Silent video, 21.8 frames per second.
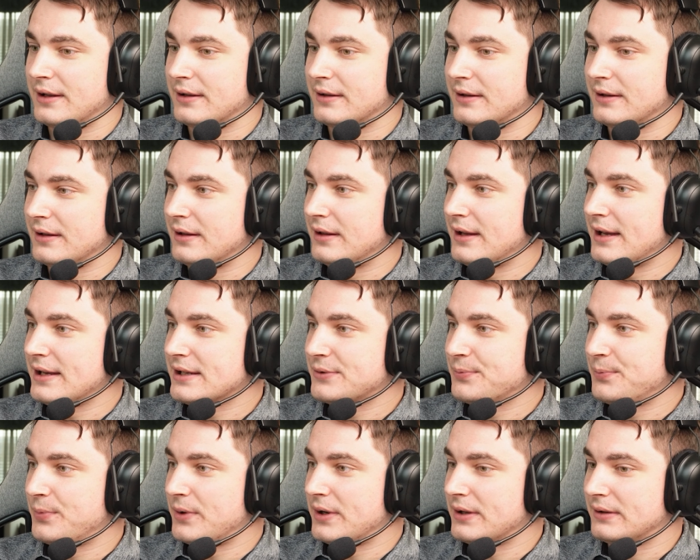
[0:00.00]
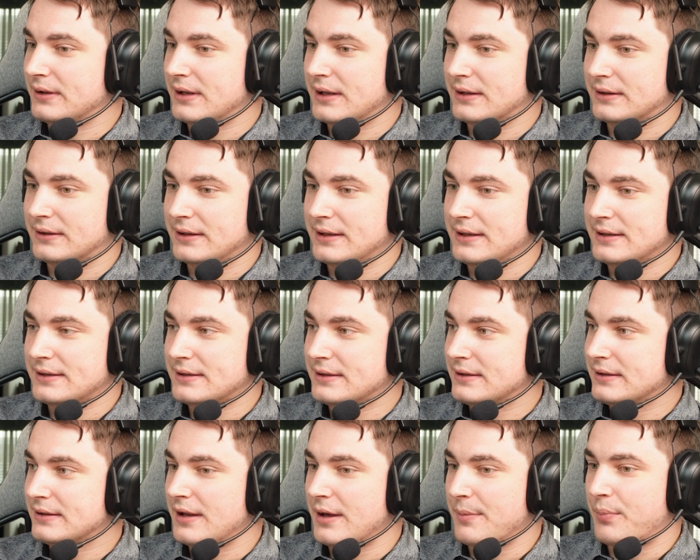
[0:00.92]
And the last but not
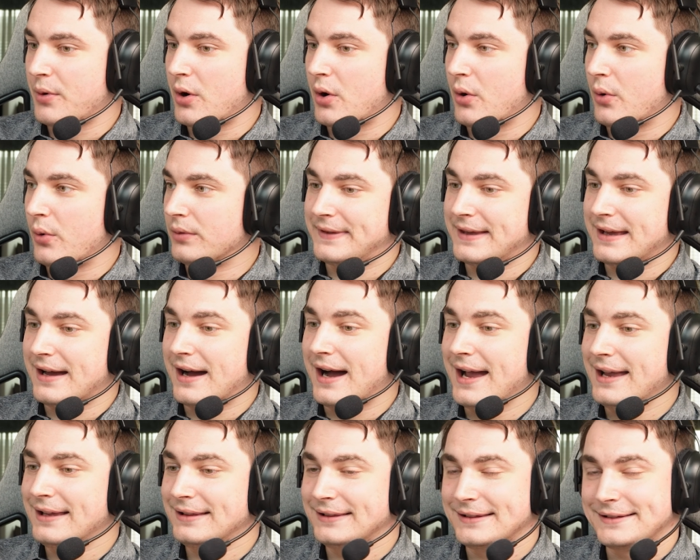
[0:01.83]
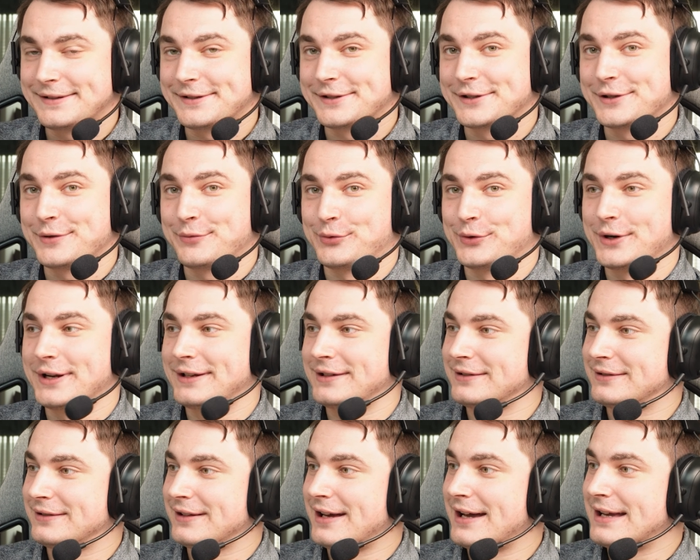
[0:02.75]
least, a bow. The island
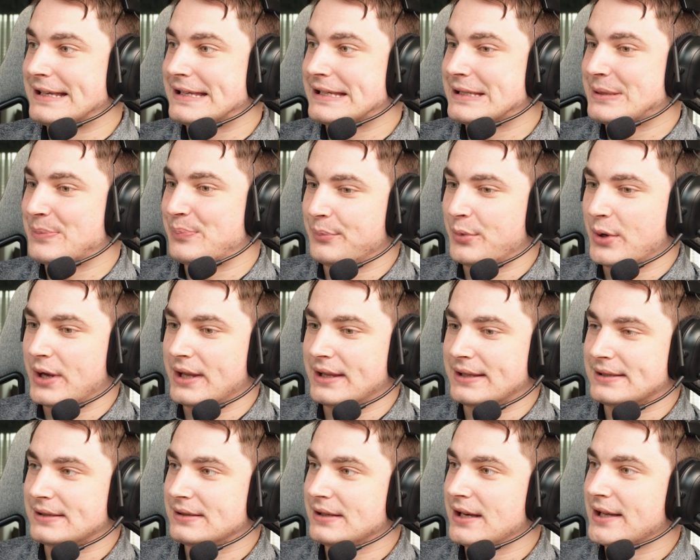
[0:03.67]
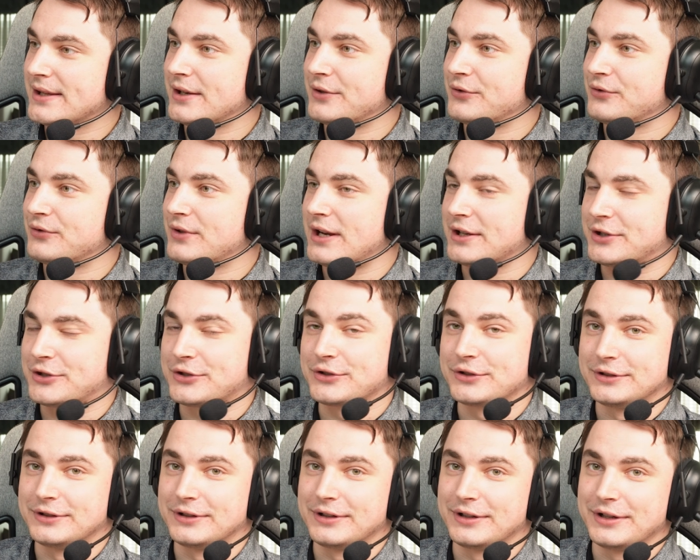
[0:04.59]
separated nice, but it's not a
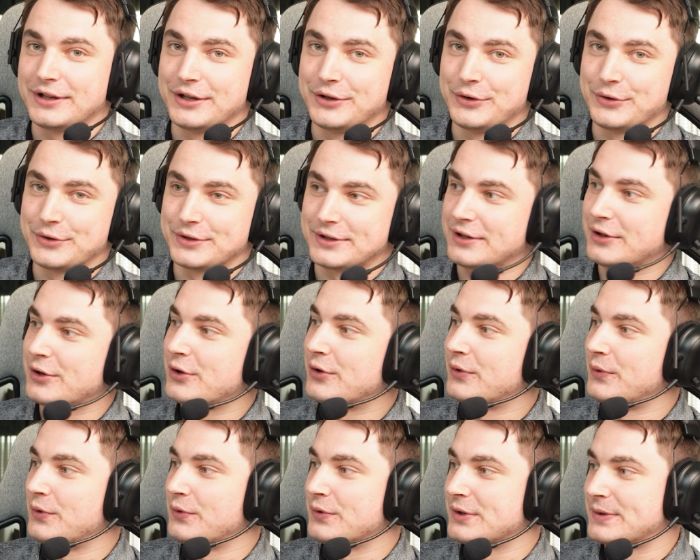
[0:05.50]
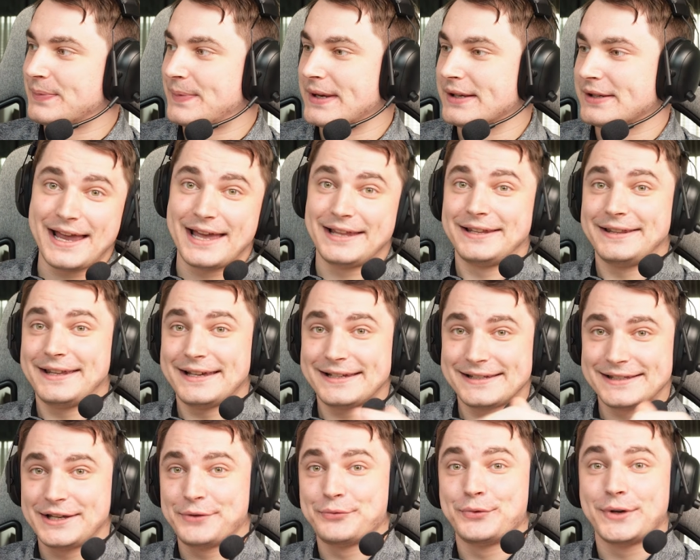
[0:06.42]
rational using OU space. And the
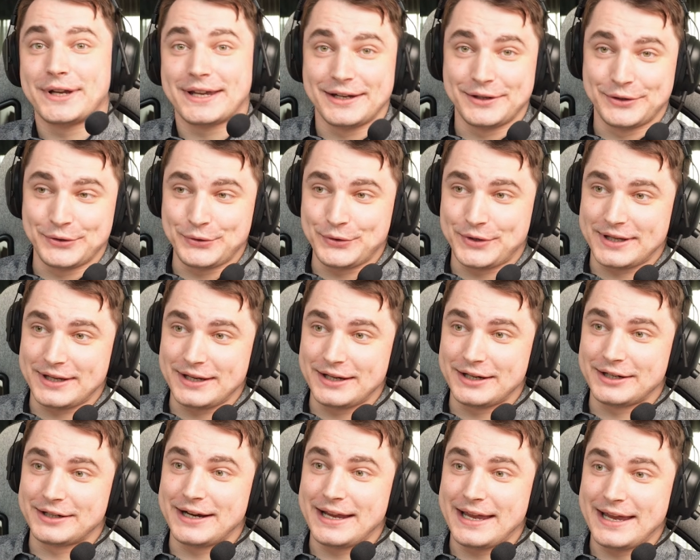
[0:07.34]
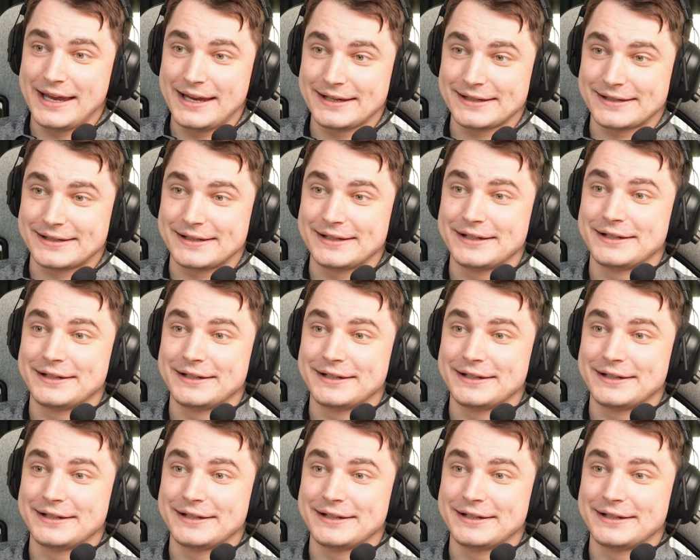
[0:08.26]
next thing we can do here is